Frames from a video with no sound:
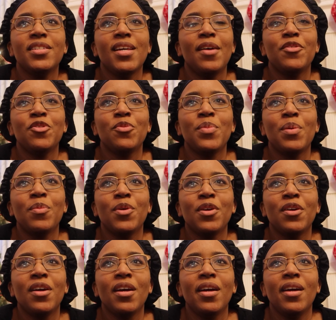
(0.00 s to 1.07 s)
have to remember
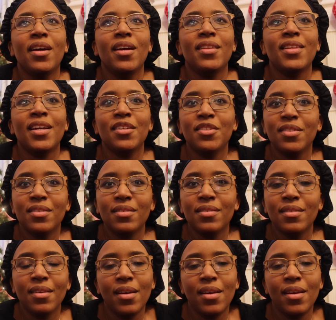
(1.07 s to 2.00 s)
that it's,